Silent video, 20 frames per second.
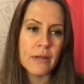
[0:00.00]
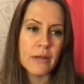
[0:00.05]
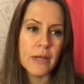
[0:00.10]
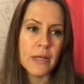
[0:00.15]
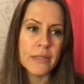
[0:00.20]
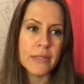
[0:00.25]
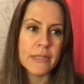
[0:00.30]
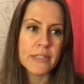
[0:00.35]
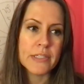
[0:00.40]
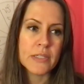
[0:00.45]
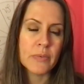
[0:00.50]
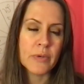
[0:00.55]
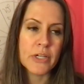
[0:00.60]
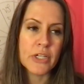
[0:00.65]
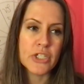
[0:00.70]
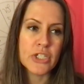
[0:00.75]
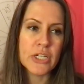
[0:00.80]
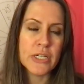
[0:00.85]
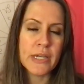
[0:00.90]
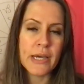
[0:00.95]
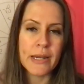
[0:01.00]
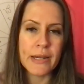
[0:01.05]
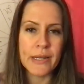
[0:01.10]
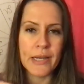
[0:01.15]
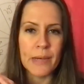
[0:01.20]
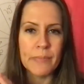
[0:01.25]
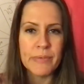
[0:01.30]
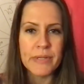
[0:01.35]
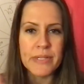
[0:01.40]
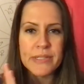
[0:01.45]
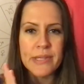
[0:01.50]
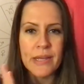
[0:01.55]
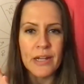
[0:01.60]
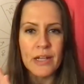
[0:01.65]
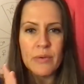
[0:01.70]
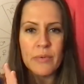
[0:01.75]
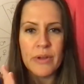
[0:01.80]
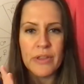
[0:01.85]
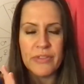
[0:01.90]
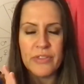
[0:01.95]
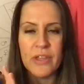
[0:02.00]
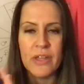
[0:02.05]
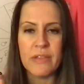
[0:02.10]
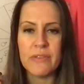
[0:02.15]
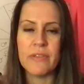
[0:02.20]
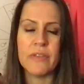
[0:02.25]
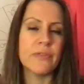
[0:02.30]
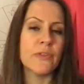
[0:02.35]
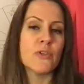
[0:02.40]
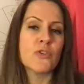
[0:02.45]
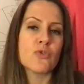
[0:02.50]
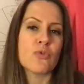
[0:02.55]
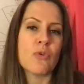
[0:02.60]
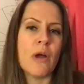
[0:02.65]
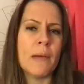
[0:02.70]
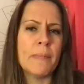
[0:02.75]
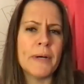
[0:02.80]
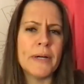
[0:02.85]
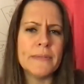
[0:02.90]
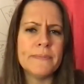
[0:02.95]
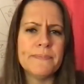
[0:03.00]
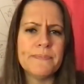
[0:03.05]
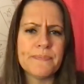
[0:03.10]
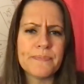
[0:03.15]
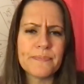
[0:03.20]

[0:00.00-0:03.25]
at least the way she kind of come to settle with it, that the trauma